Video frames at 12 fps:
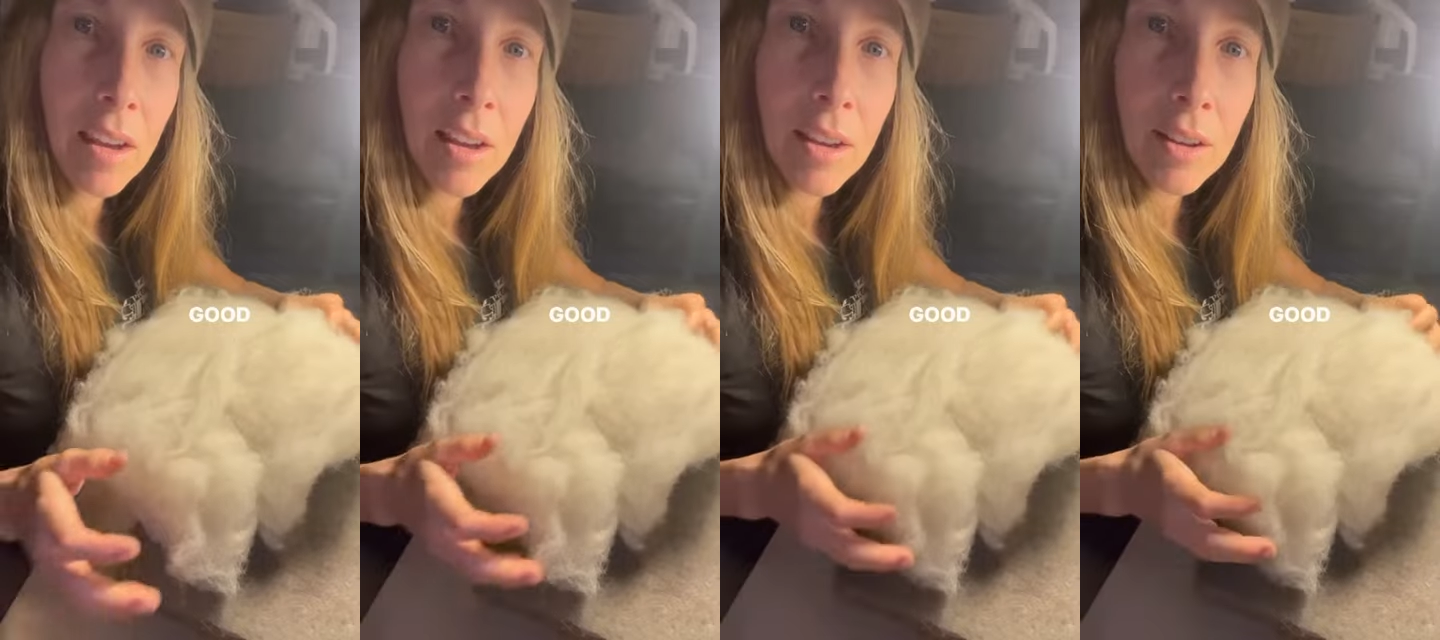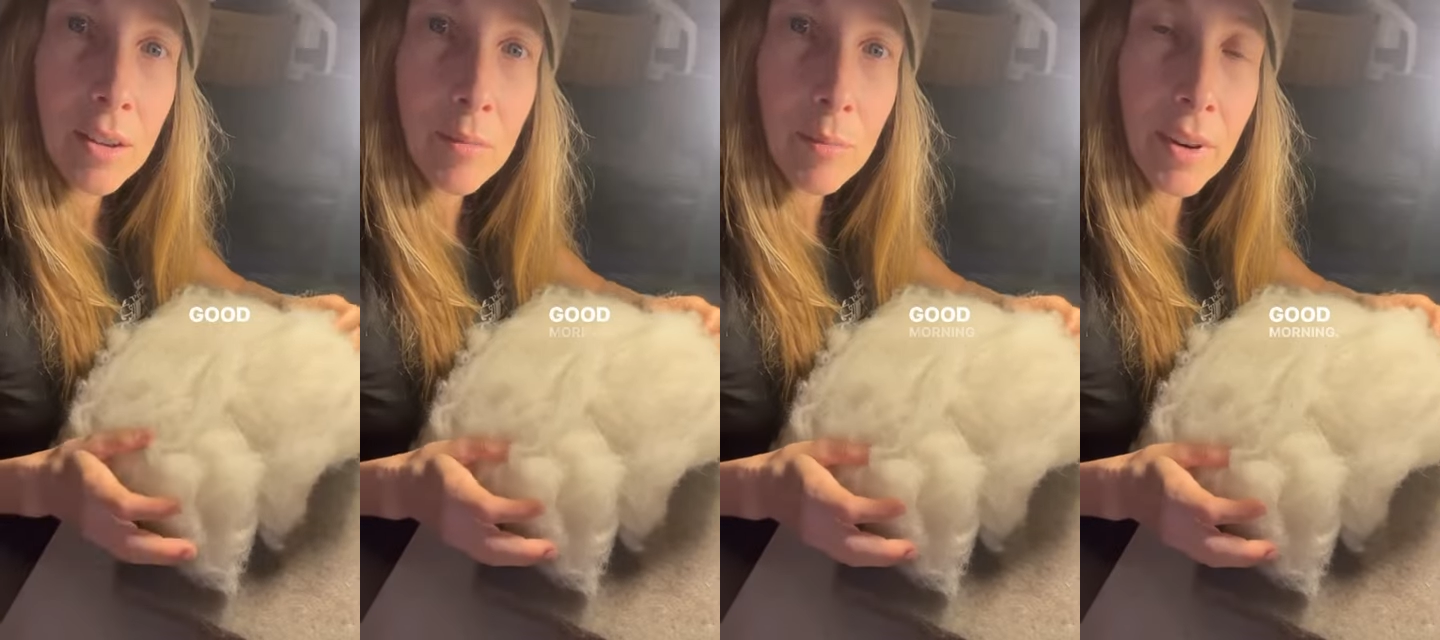Good
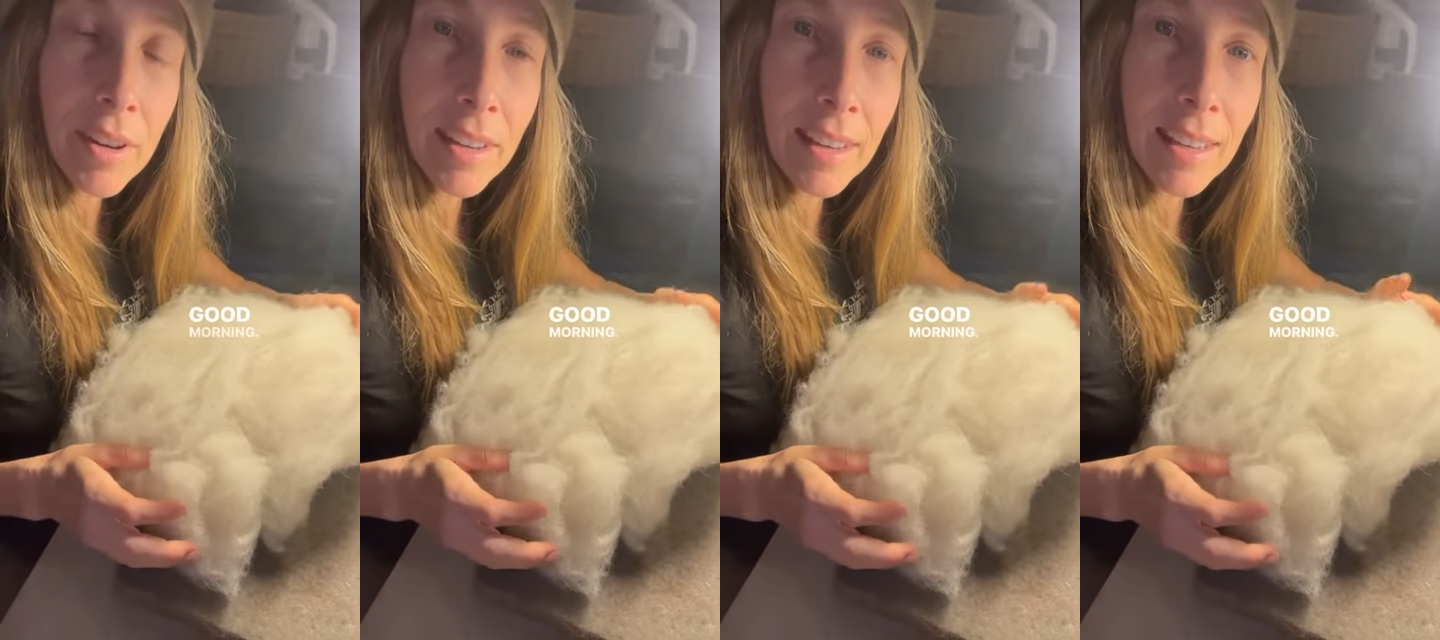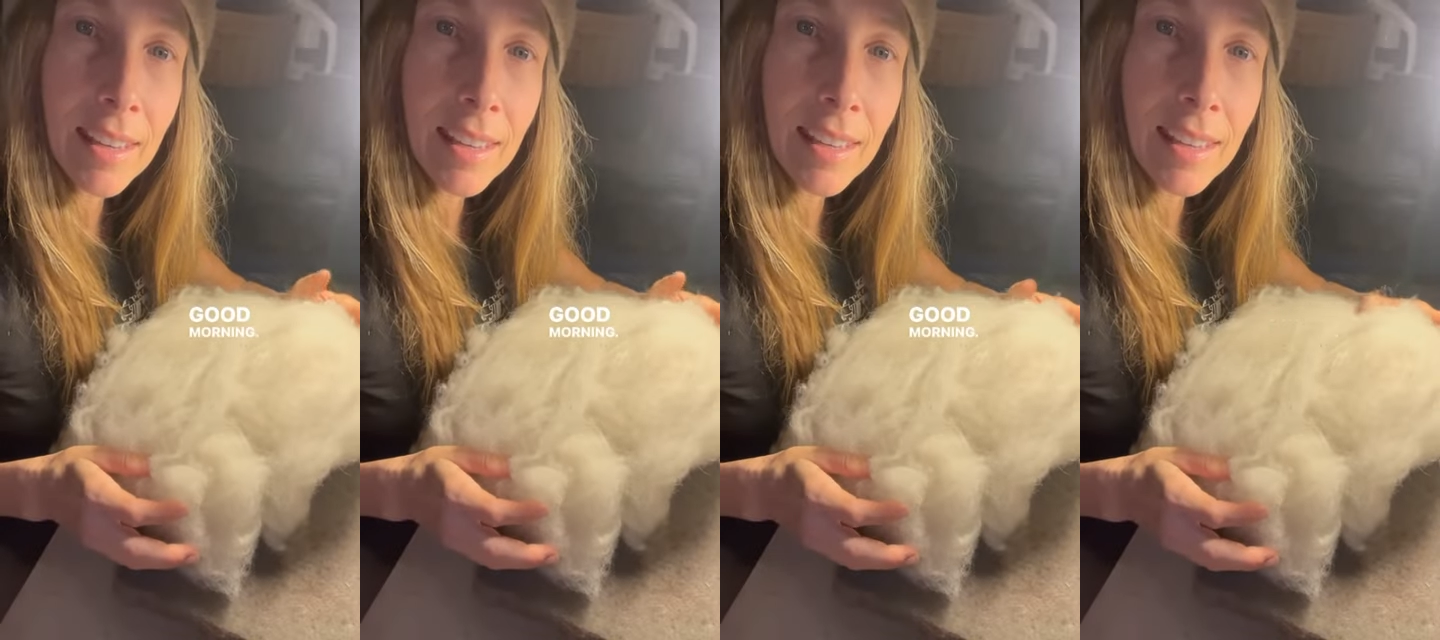
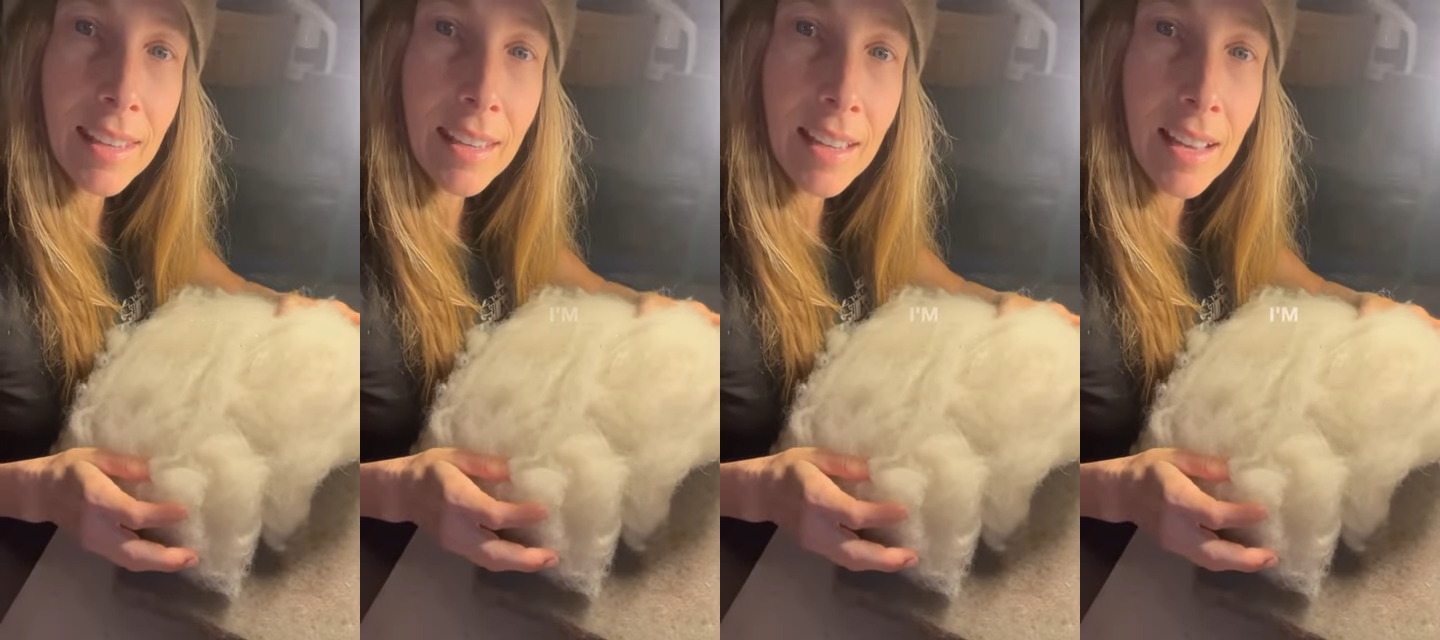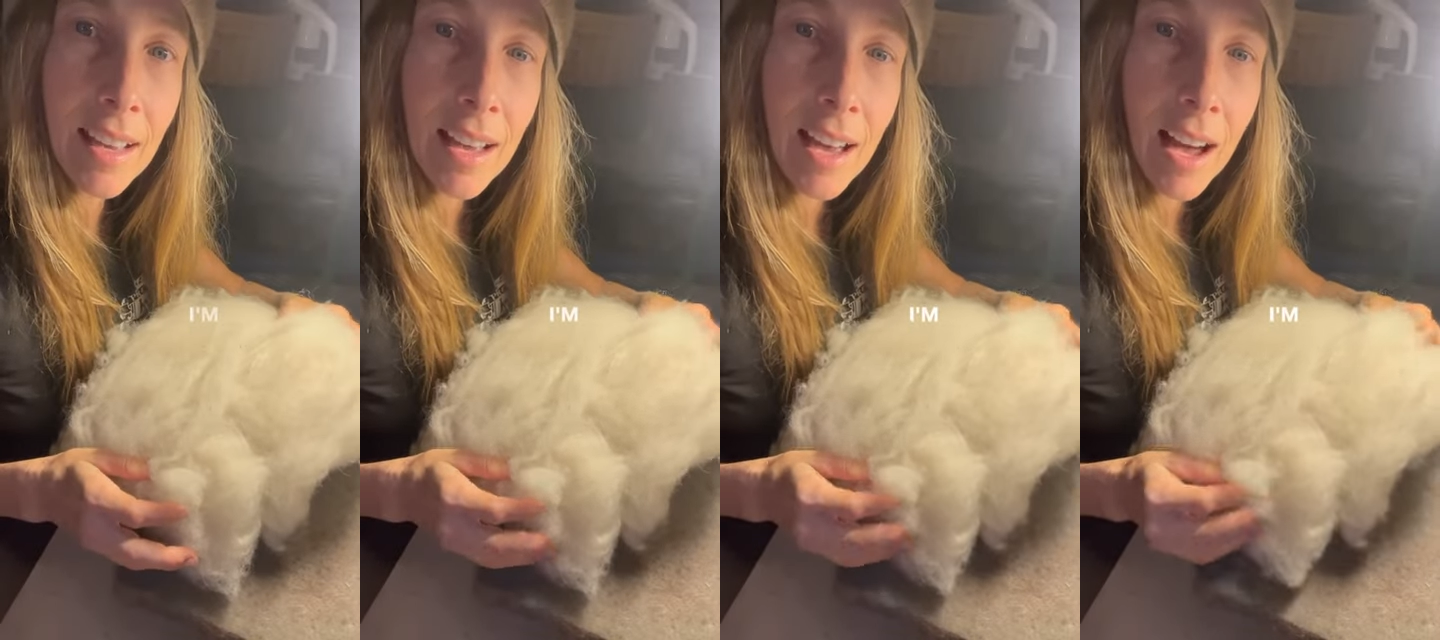morning.
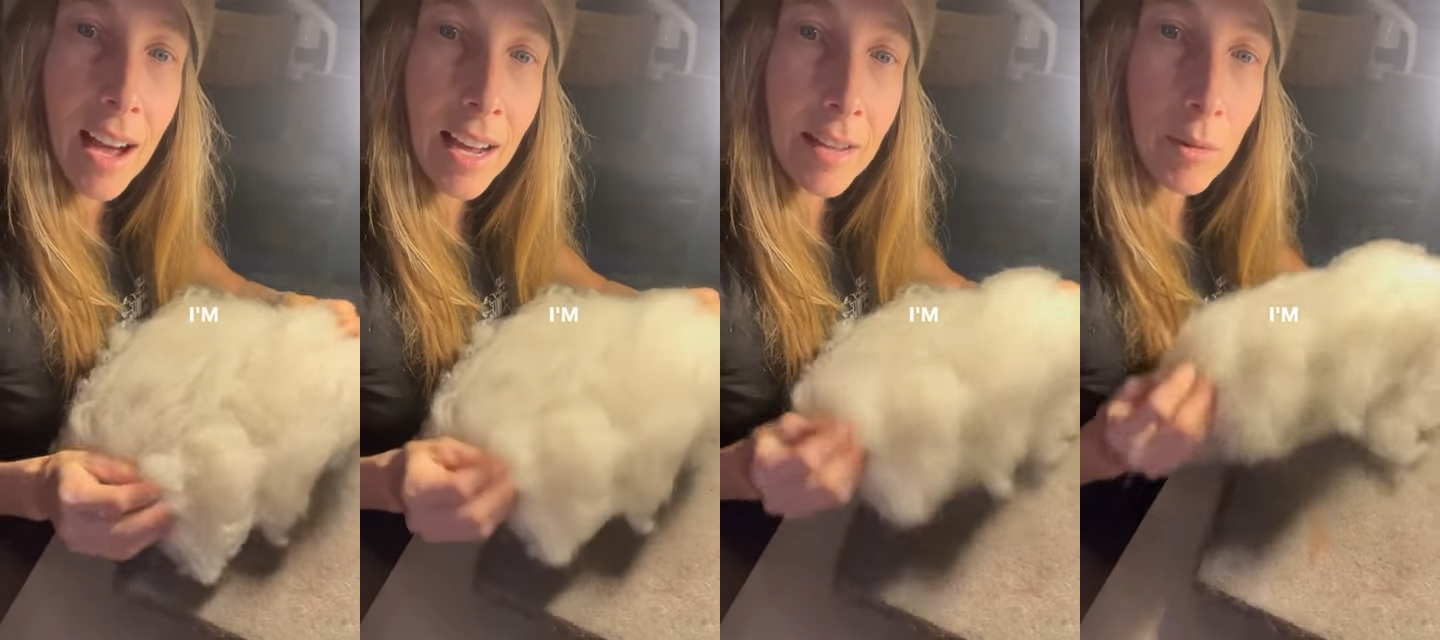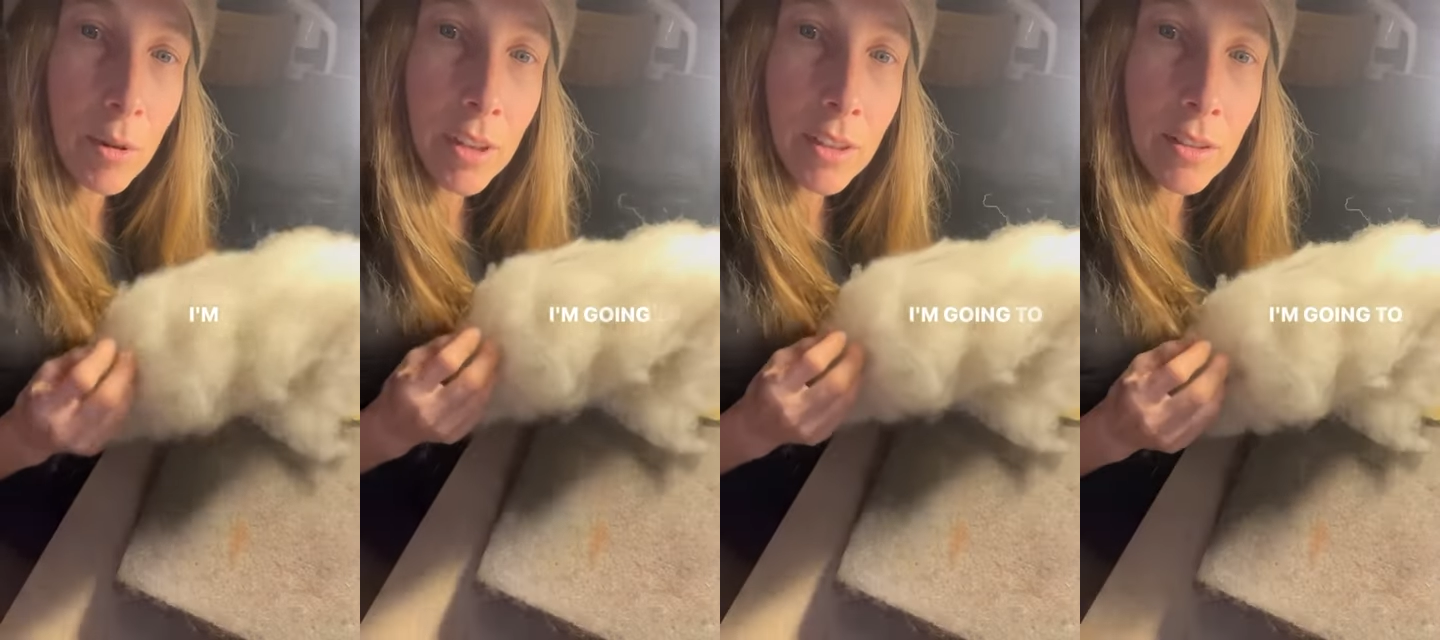I'm
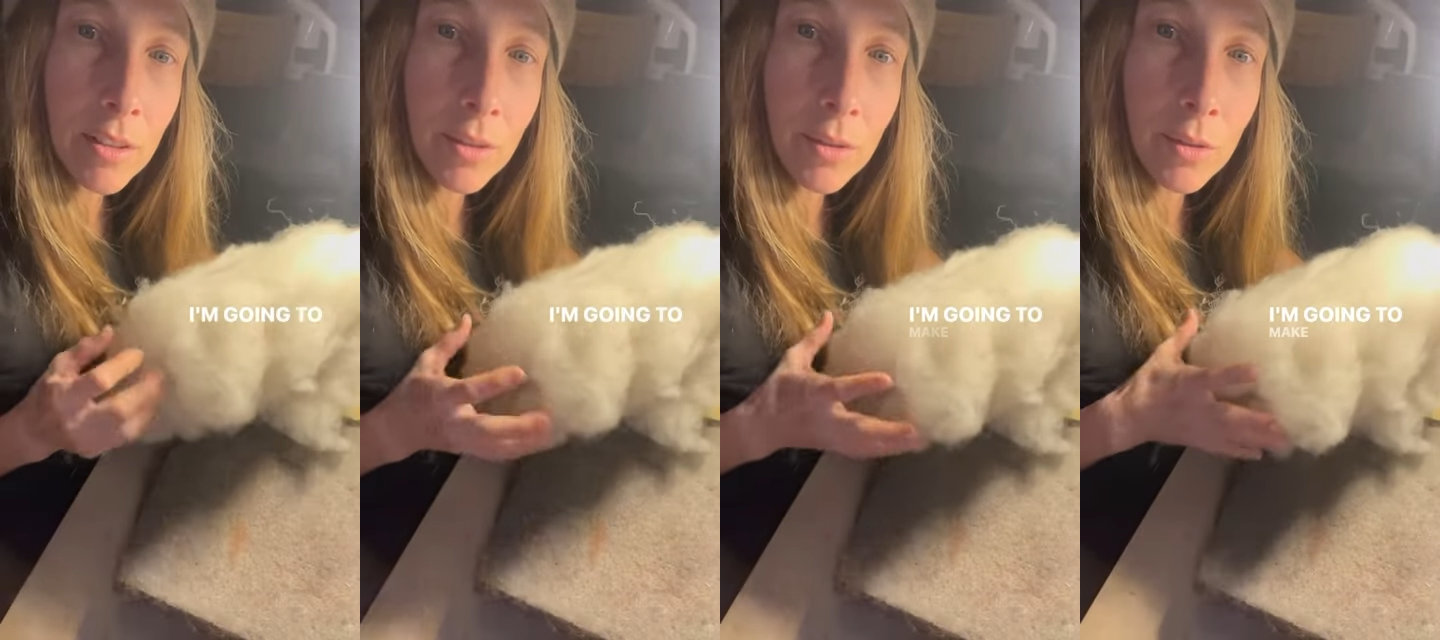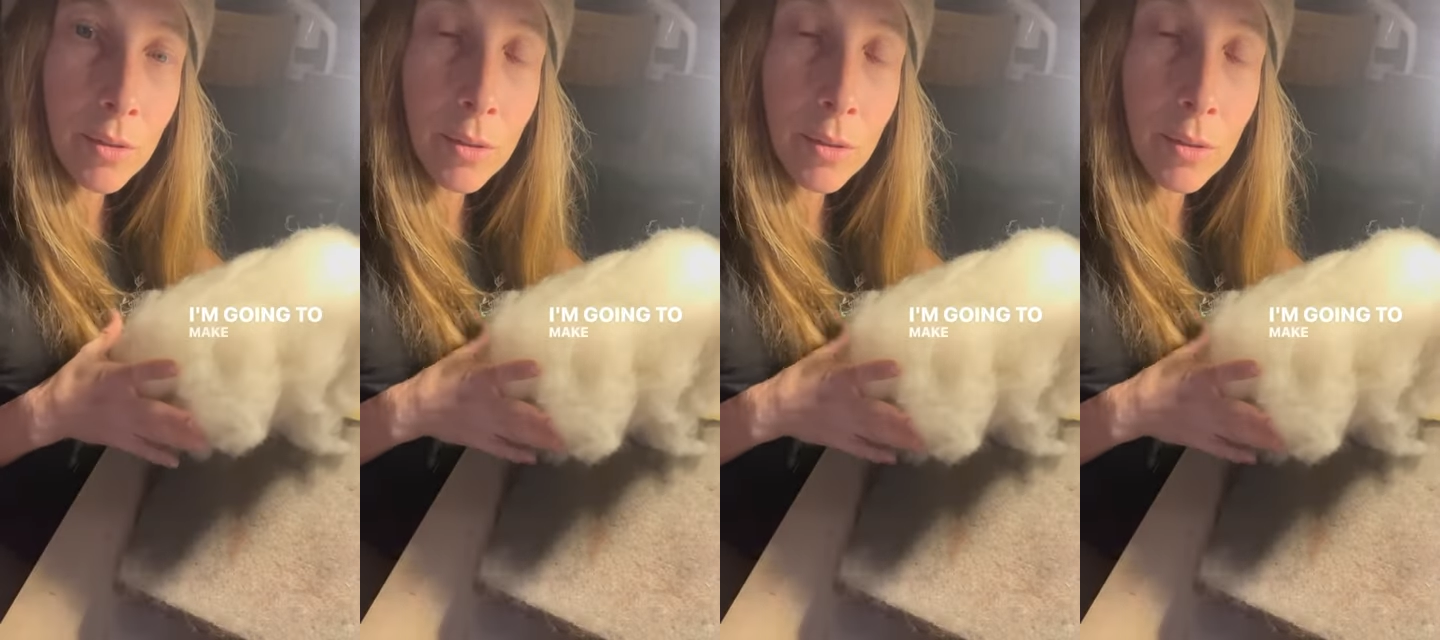going to